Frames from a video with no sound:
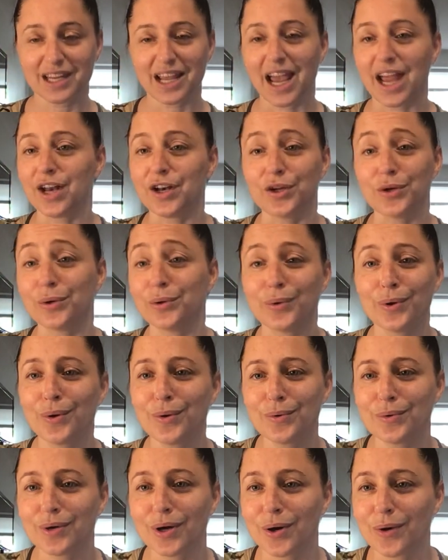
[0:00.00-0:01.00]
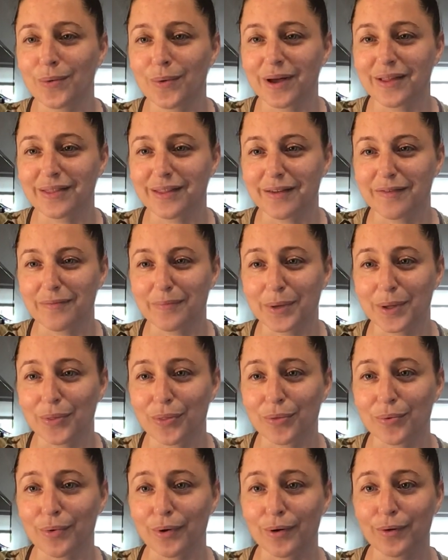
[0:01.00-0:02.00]
And you don't know what they've been
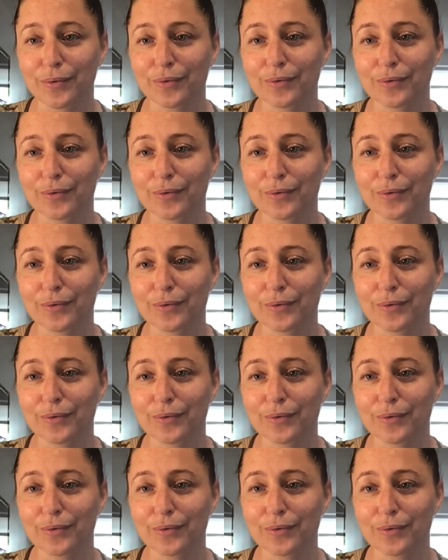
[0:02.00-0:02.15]
through.